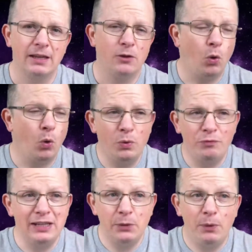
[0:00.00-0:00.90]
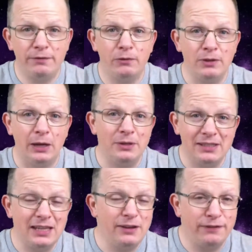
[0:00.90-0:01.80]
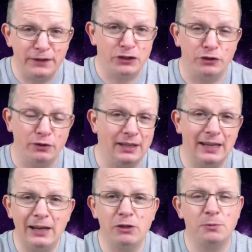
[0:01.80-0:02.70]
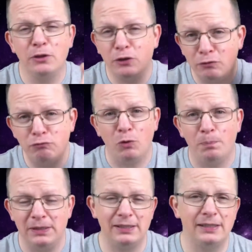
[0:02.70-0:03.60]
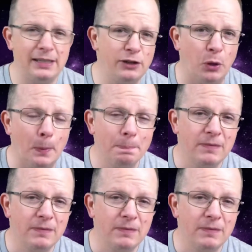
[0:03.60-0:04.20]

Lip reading: All we're really waiting for now is the official announcement, the rubber seal.